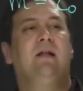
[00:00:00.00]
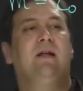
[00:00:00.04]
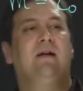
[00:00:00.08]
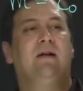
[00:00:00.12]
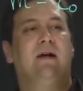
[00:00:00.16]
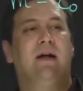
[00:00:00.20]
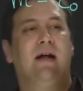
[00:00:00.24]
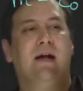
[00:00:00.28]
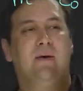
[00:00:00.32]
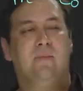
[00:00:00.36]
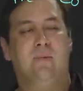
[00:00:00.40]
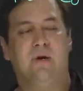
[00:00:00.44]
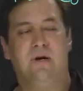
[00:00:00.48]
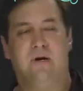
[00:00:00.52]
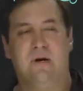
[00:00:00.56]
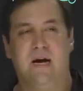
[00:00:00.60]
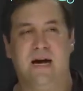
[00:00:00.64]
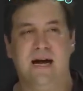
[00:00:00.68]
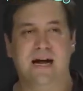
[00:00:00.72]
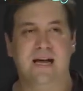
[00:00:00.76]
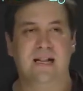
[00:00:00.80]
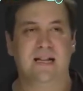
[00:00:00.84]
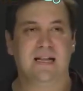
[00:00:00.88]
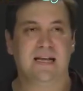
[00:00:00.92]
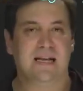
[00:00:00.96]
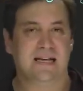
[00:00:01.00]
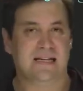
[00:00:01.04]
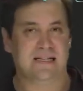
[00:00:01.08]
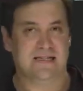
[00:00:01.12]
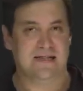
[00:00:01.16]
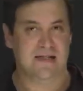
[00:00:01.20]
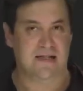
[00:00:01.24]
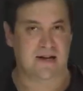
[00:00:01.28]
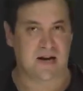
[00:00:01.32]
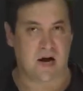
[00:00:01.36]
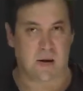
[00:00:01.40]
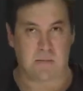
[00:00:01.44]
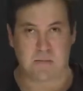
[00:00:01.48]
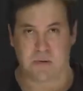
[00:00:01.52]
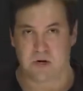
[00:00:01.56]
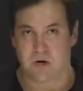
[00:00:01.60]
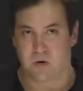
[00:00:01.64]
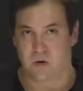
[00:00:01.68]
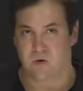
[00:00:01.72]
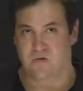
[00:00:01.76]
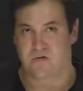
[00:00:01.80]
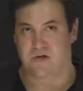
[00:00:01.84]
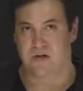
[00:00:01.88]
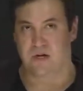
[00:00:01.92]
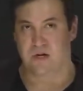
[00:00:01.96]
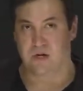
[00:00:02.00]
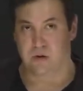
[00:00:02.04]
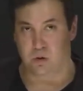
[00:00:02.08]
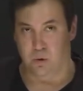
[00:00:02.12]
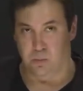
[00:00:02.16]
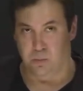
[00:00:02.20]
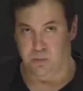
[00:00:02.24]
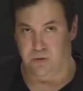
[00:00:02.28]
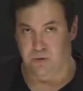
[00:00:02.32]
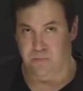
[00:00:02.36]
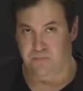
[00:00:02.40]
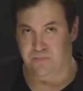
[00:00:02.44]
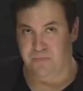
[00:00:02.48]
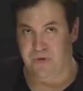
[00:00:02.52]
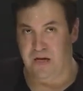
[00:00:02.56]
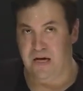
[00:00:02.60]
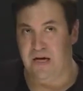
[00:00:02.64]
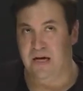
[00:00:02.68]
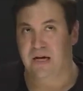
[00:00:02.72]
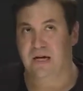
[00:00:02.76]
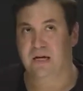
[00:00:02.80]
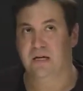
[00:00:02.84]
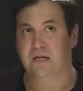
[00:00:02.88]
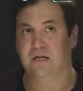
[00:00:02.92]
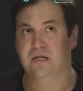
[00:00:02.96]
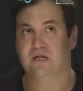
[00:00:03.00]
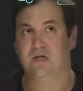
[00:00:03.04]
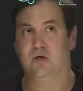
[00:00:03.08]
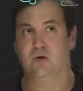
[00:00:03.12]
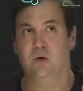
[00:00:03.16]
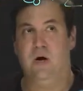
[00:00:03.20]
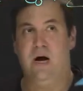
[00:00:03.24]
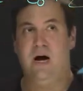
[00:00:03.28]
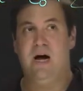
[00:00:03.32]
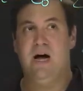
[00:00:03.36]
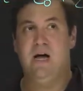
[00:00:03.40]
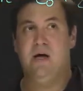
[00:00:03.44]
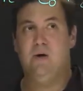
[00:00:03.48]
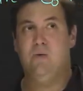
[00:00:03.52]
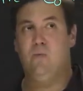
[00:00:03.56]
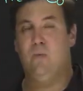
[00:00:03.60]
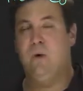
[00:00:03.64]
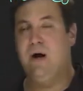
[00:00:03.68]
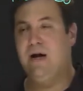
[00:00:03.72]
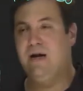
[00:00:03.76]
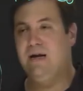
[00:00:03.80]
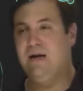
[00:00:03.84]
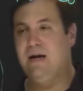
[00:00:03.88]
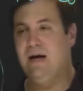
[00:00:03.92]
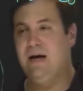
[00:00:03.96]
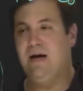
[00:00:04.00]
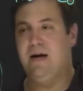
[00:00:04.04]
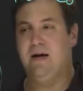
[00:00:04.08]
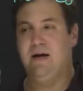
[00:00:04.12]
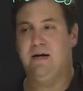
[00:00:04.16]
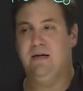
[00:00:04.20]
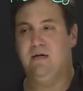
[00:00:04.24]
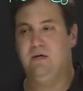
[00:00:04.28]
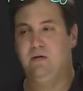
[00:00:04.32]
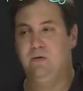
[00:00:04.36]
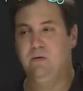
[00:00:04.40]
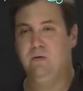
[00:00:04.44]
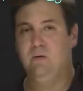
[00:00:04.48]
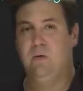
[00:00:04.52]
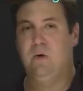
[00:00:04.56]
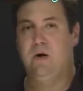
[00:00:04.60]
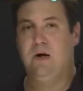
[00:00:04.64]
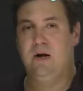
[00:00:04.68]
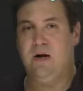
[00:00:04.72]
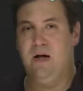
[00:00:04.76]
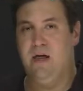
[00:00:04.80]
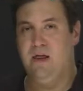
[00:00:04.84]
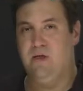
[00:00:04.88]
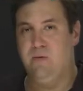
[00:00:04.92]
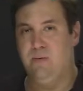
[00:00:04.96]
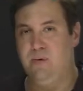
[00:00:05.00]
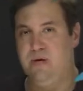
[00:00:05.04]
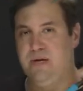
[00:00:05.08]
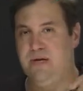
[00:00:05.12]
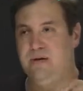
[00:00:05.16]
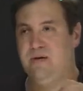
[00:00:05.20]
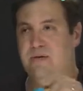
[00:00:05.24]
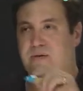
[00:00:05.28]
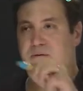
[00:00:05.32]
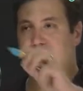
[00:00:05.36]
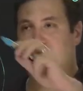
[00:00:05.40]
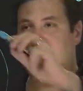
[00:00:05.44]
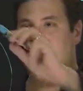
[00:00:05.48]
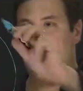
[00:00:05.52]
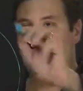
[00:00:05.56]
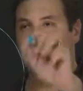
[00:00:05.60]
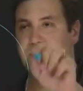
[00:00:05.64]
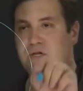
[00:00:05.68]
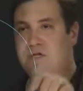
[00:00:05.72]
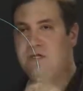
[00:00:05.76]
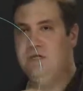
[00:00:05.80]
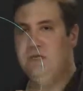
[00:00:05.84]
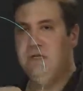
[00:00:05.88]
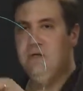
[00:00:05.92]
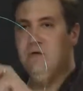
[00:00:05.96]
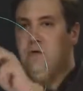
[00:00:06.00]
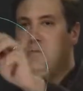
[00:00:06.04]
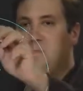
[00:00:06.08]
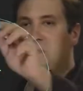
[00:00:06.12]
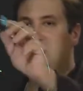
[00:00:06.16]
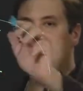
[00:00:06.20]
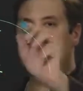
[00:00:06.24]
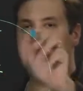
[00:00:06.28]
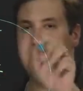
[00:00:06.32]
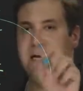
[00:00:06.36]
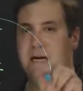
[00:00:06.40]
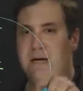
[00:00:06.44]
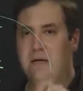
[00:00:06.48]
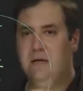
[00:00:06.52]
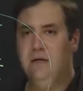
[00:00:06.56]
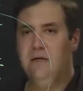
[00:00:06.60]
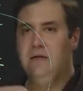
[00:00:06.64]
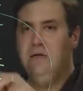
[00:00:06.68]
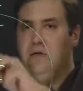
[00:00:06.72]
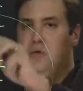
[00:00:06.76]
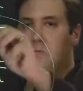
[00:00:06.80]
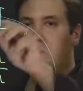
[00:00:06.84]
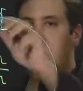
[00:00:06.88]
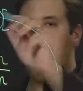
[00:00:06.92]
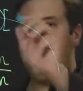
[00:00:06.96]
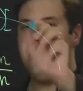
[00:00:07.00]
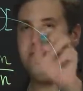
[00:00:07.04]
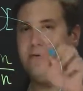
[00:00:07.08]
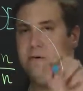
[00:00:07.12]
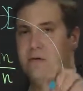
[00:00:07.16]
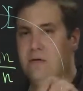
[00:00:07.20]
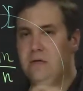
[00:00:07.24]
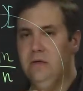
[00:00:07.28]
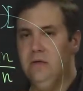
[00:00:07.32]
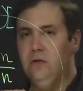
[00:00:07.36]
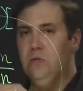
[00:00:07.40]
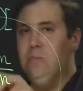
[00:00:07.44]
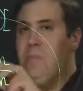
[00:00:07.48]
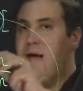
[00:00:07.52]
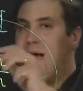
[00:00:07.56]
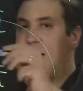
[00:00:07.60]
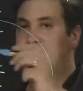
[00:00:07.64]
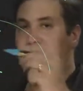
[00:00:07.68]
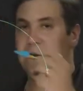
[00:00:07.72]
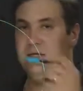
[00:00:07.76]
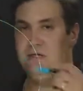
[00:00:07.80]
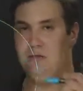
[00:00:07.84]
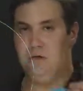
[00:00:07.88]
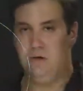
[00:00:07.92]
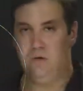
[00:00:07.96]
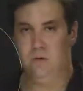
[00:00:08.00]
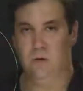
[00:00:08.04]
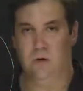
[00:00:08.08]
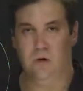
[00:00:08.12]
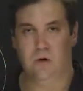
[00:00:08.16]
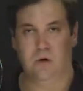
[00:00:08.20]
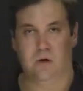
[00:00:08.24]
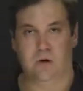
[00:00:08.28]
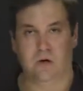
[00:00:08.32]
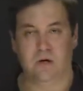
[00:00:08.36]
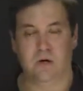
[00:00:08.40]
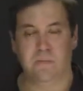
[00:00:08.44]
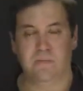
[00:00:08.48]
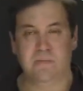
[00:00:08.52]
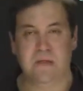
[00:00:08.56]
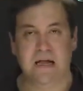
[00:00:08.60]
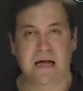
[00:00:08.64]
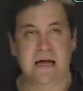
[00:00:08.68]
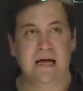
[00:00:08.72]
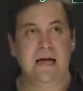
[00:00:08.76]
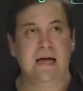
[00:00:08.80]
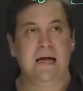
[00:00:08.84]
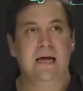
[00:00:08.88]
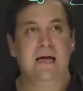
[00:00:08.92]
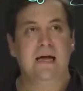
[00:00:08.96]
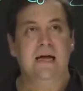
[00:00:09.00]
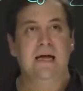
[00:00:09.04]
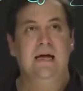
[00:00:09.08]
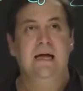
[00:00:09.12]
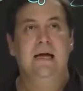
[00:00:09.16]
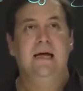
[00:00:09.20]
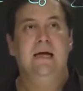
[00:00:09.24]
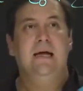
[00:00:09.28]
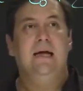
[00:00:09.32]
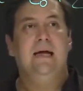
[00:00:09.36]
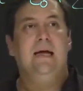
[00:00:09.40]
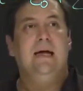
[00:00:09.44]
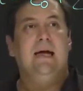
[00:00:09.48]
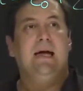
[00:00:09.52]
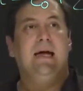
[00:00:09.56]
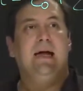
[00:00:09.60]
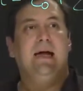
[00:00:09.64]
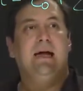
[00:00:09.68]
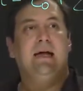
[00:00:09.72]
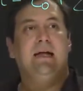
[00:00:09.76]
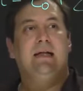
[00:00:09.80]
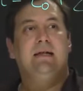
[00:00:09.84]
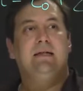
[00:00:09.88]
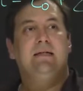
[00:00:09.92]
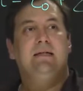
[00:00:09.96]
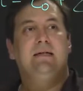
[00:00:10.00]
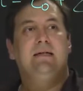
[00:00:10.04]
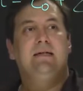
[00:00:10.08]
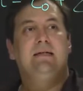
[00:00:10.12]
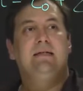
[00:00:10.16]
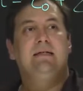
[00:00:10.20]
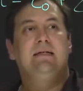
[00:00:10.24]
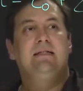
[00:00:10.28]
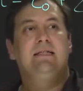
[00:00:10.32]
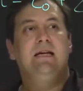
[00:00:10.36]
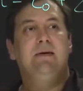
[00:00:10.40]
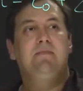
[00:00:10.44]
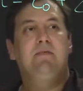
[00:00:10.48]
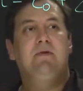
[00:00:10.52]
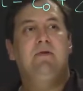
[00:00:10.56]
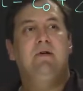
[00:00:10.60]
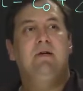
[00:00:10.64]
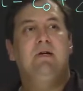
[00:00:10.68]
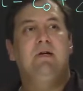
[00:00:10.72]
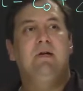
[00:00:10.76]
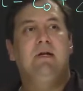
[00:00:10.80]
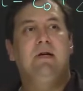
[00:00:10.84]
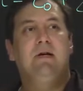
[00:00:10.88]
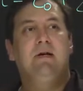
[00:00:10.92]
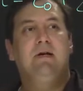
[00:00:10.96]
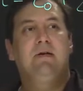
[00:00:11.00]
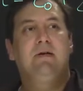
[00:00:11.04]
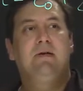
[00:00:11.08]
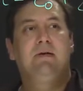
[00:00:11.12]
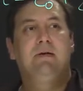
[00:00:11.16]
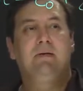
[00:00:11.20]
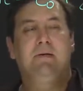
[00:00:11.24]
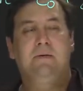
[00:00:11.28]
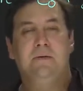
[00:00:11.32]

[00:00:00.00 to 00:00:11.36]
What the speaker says: where L is the number of the loop. So I1, I2, I3, first loop, second loop, third loop, and so on. And separately,